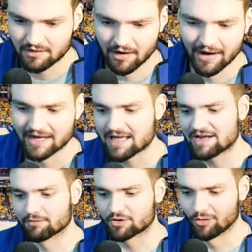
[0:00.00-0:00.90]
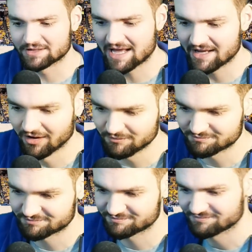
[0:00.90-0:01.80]
All right, had to record that, y'all.
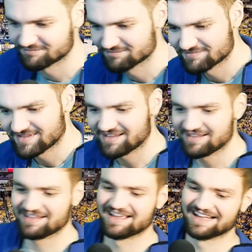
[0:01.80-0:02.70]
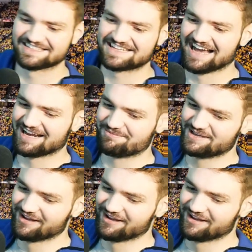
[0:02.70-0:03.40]
Yeah, it's got to be,